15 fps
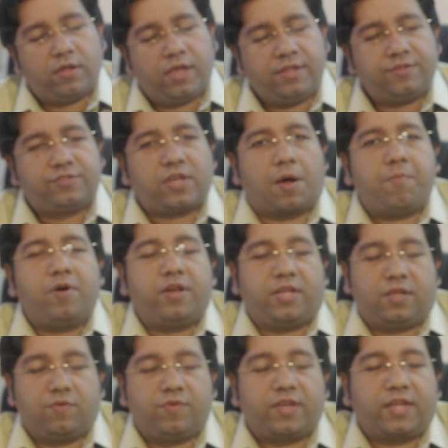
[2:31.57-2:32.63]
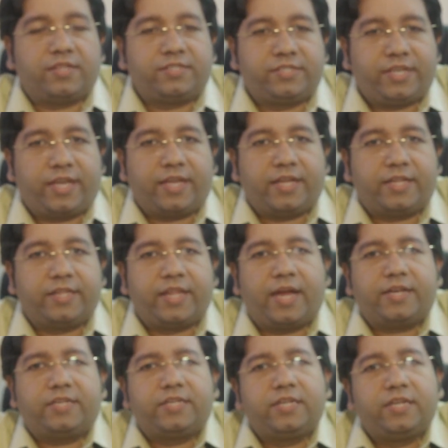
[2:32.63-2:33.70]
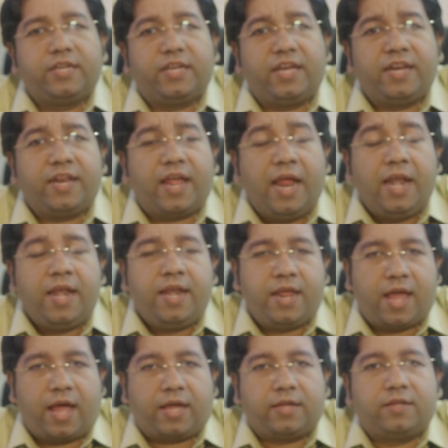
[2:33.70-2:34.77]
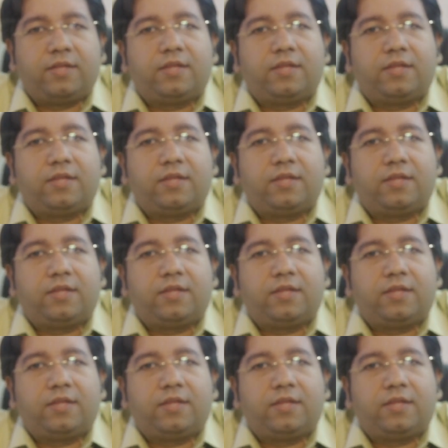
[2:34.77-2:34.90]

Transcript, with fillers: in summary, we can say that in India,